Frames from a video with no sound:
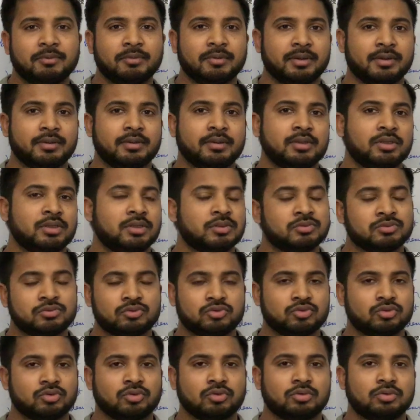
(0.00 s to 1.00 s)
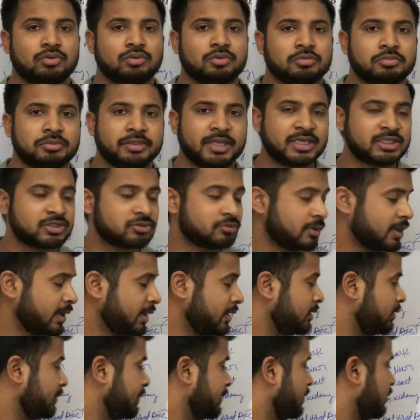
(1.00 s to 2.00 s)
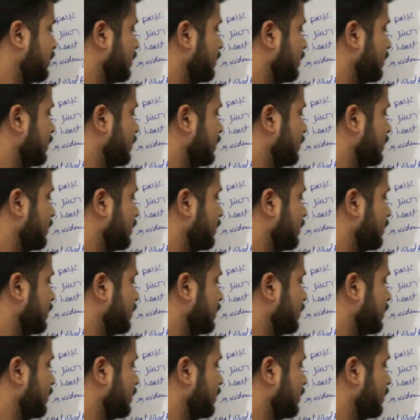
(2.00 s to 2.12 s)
B1. So that's why